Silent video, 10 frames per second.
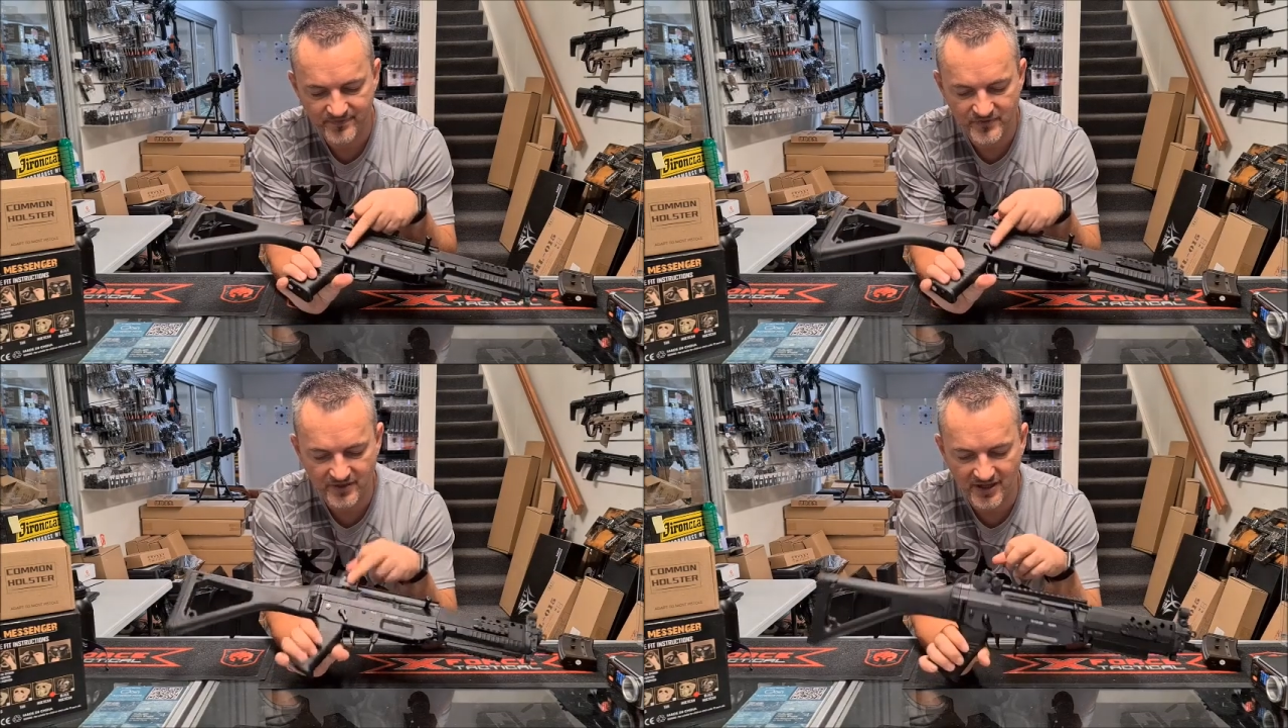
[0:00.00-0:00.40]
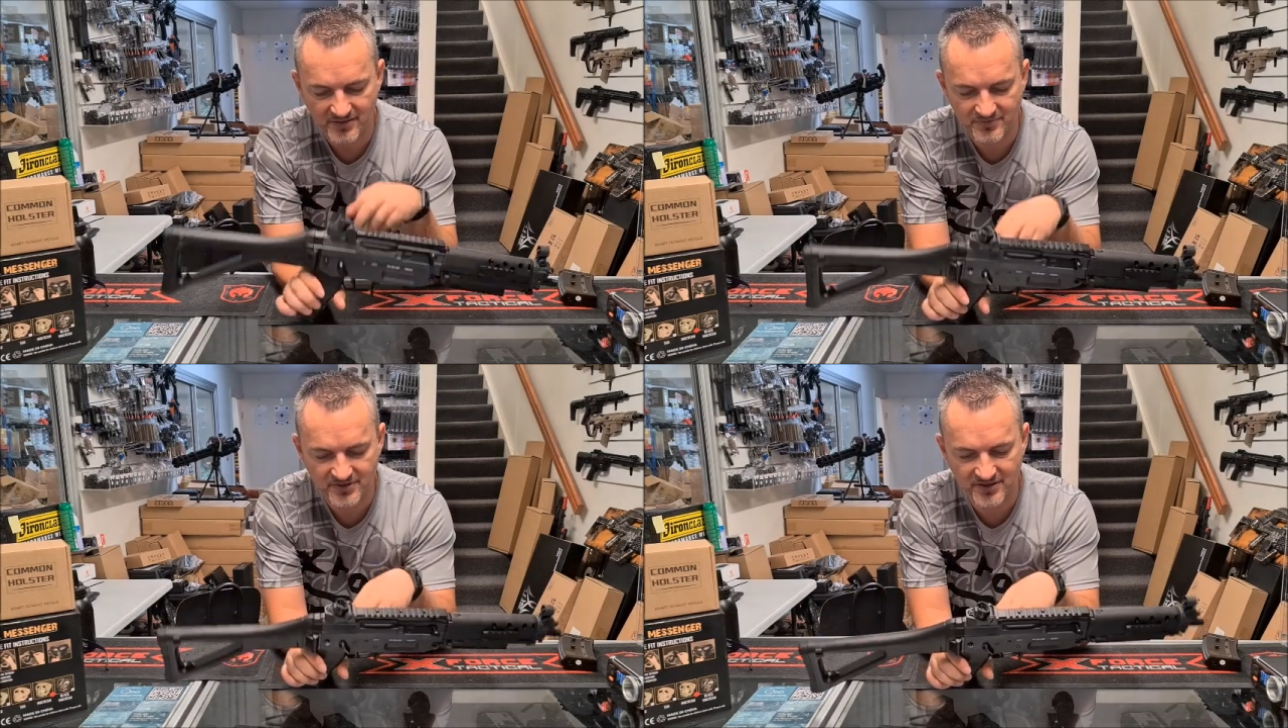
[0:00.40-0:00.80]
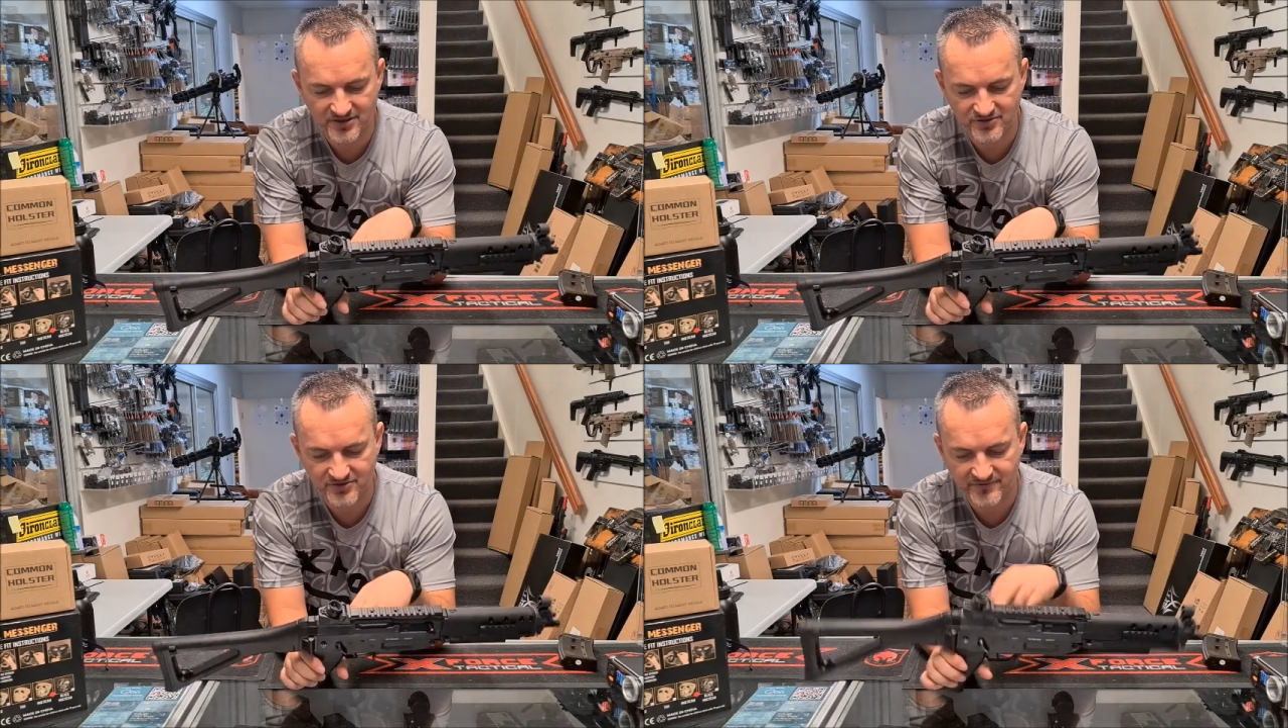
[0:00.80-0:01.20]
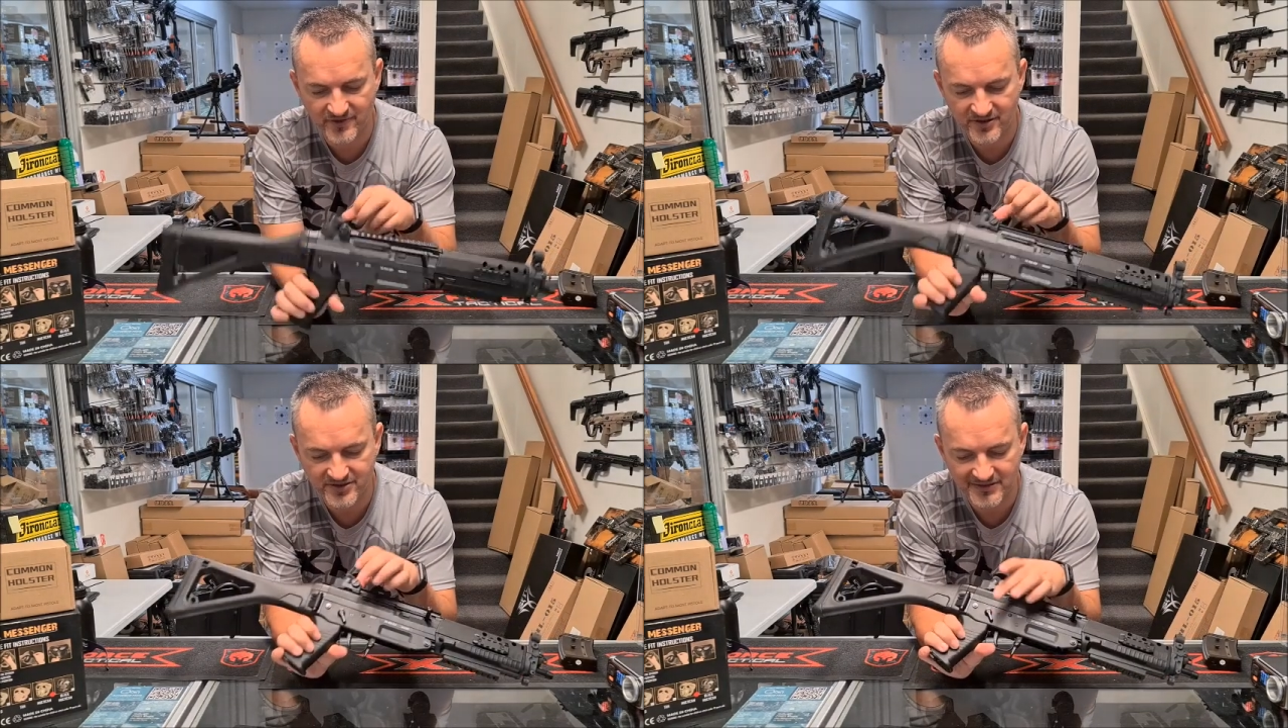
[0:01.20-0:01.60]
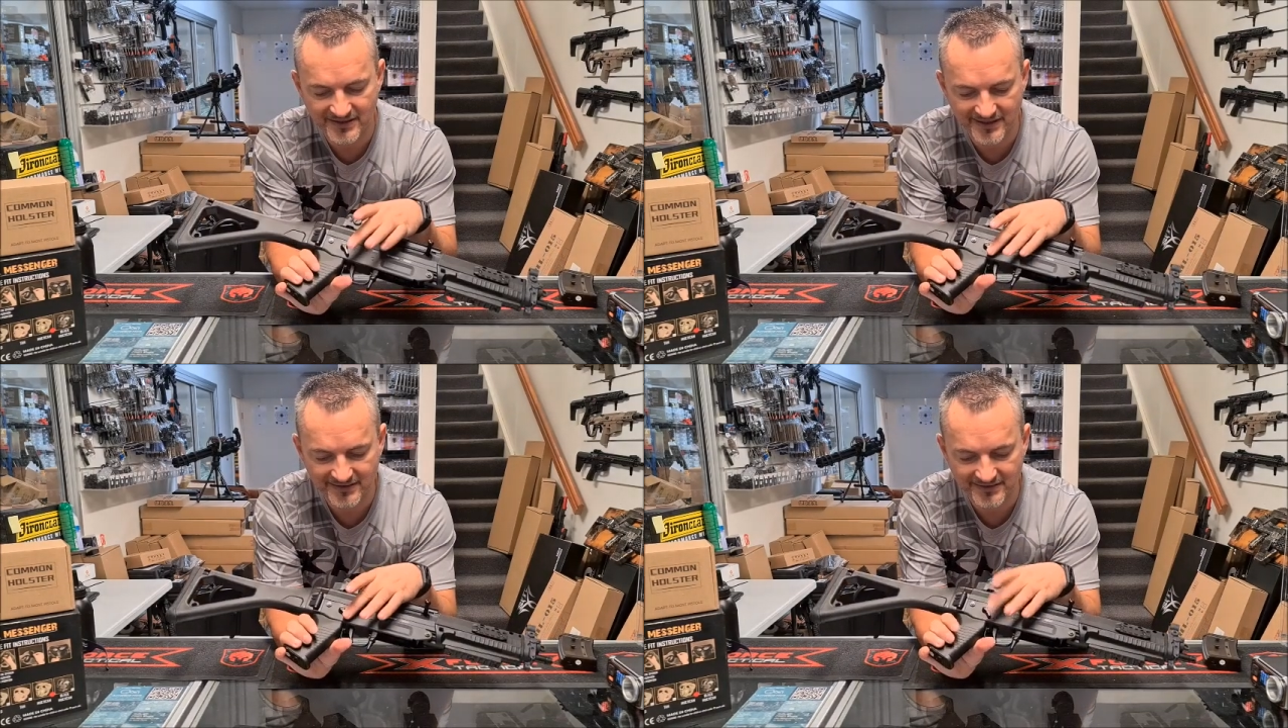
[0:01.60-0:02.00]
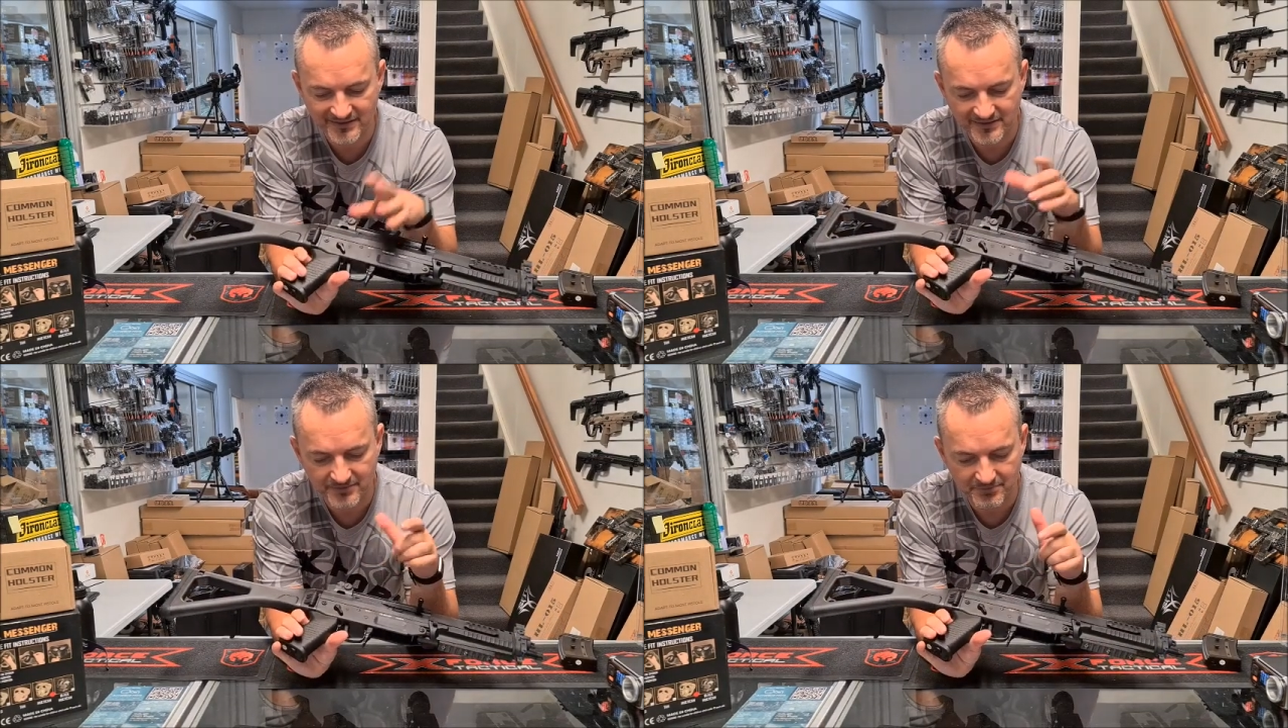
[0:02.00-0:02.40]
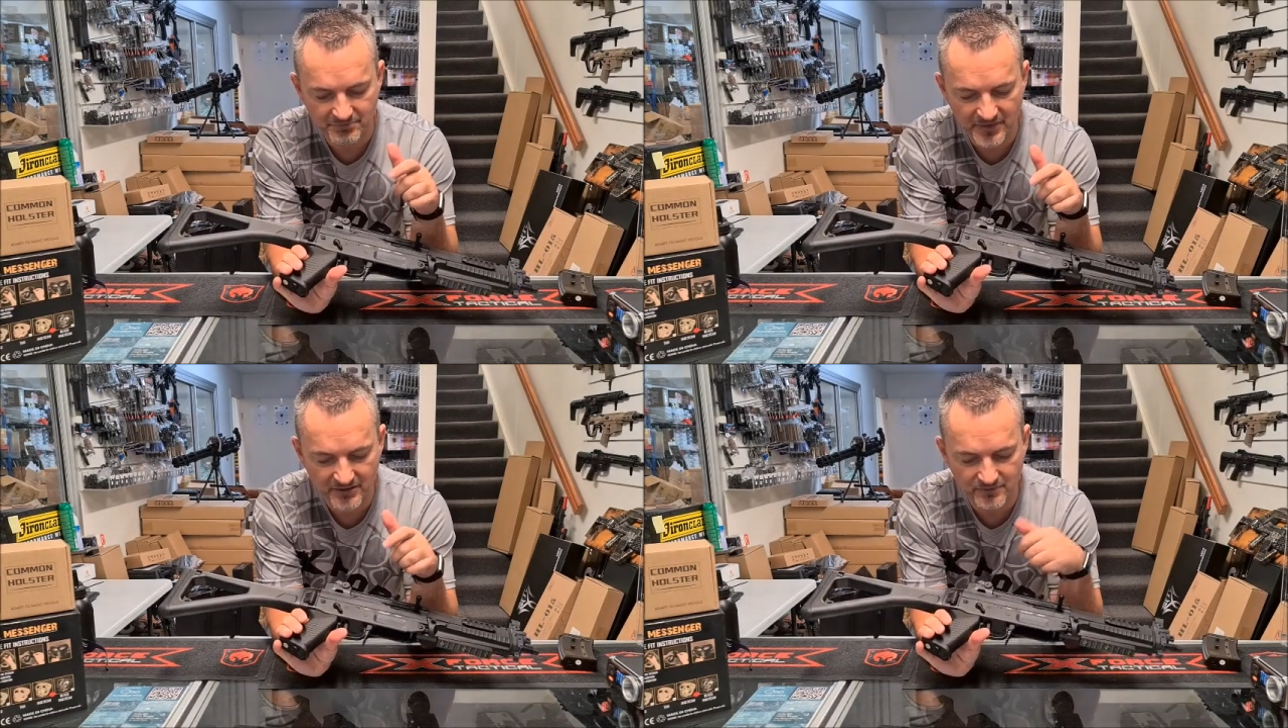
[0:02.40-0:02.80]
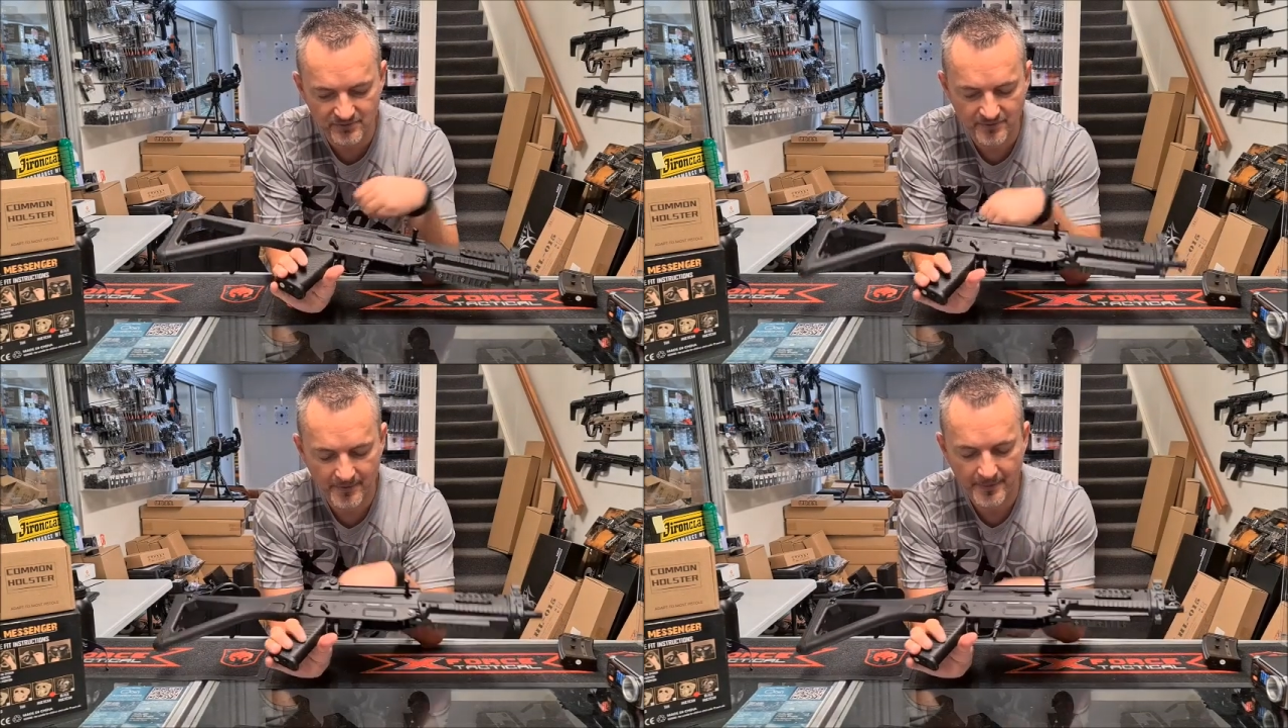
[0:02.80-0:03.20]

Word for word: so ambidextrous fire select metal